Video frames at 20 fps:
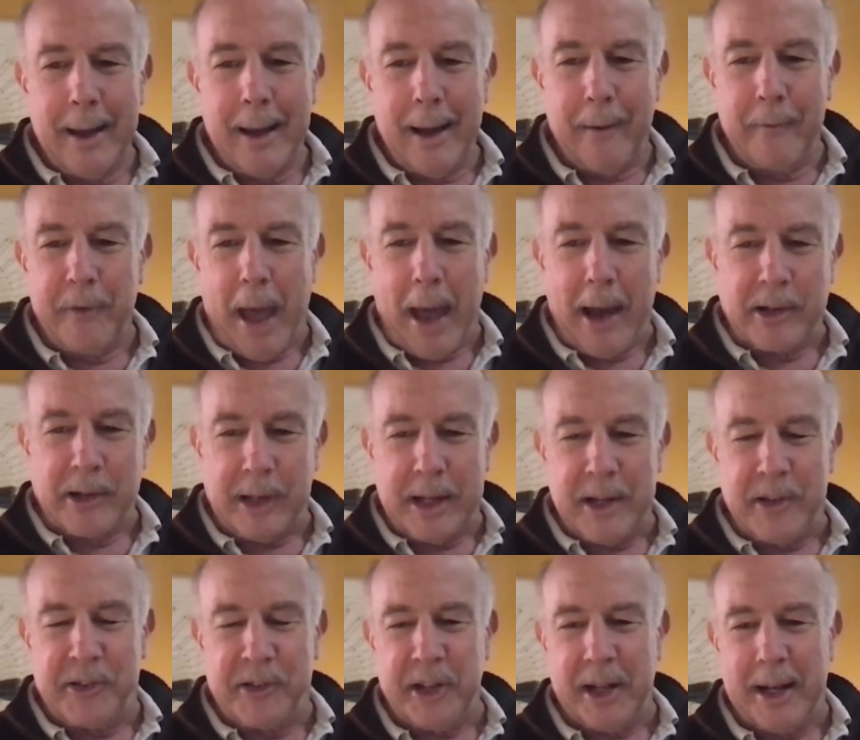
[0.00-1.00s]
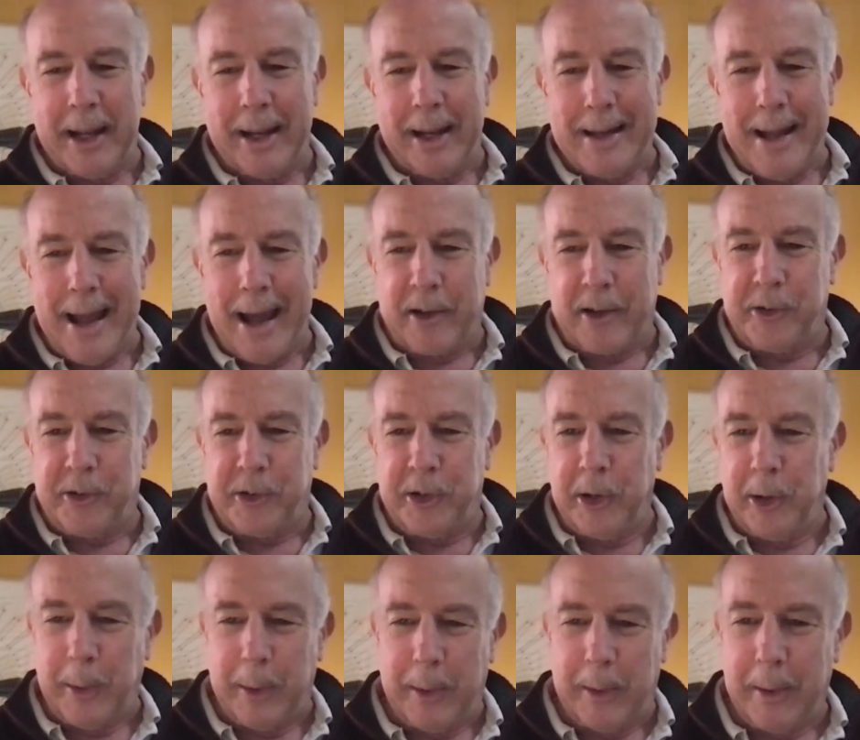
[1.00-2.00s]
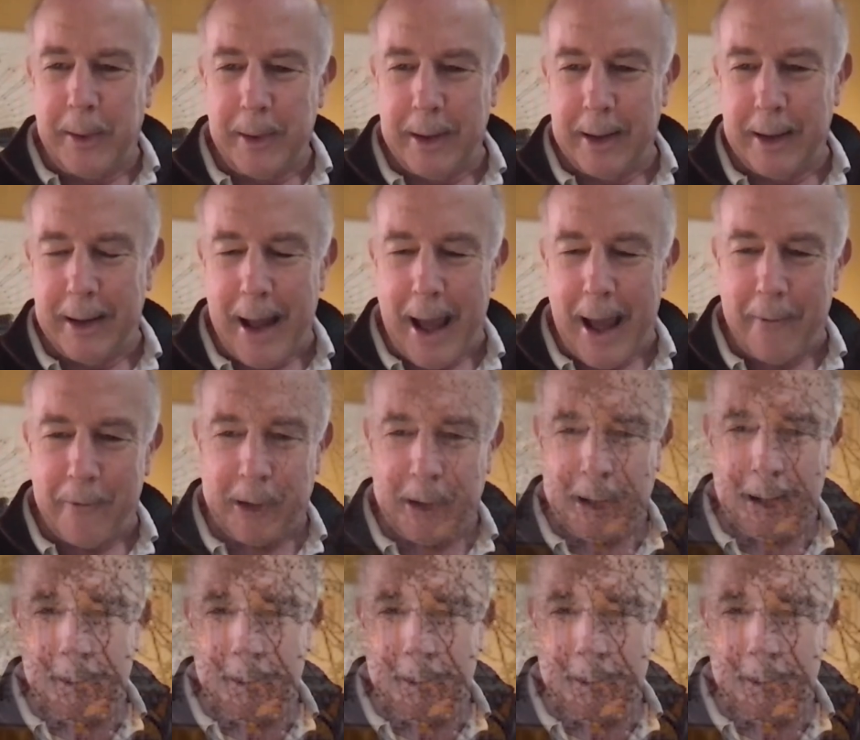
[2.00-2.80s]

of actually sitting next to an African